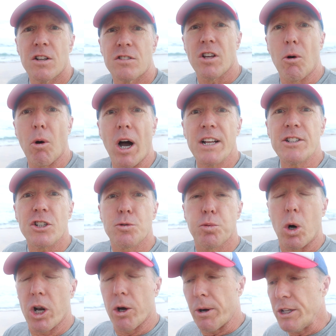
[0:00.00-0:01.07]
So I just
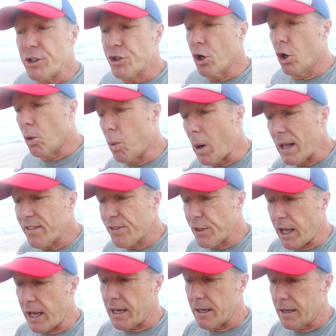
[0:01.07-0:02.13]
want to ensure one
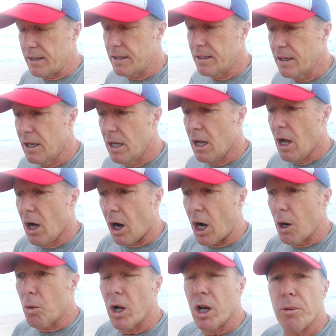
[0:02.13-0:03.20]
thing.
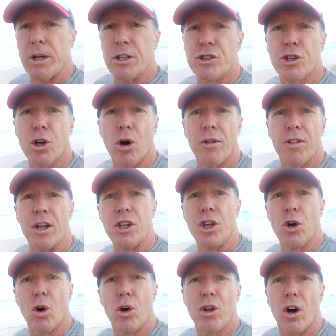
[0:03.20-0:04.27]
I want to ensure that
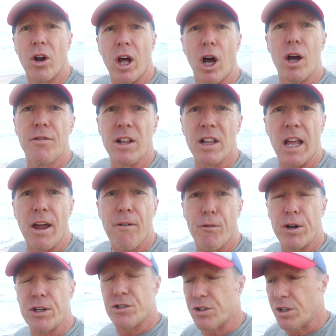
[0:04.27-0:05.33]
you're not over
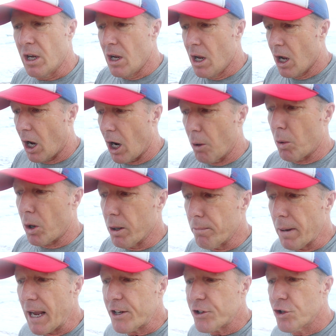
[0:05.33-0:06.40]
leveraged. I want
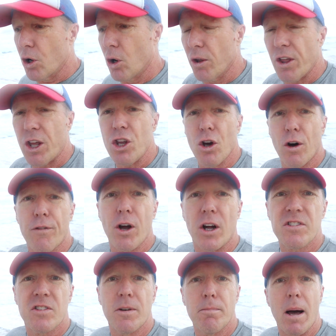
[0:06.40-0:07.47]
to make sure that you've
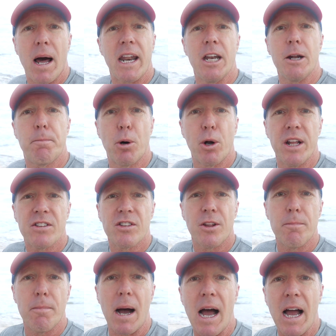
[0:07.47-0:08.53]
got some money to put into
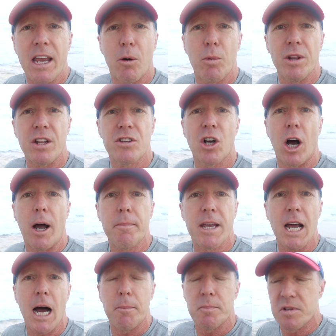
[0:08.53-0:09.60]
the market when the time
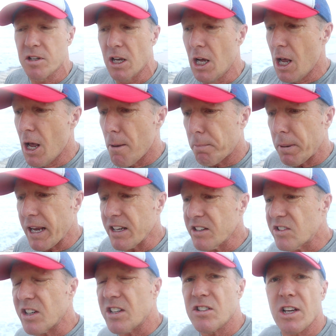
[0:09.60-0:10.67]
comes,
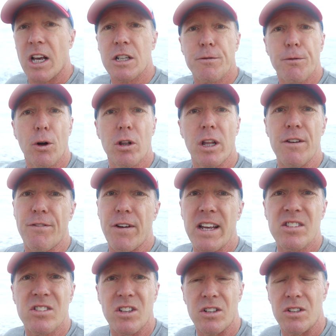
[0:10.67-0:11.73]
because successful
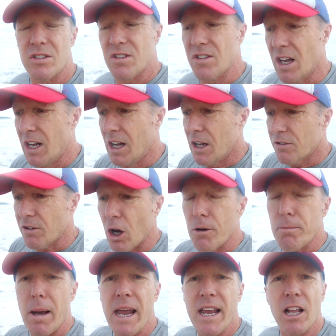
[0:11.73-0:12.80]
investors
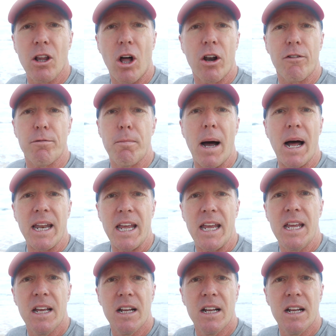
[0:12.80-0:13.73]
don't make a lot of money,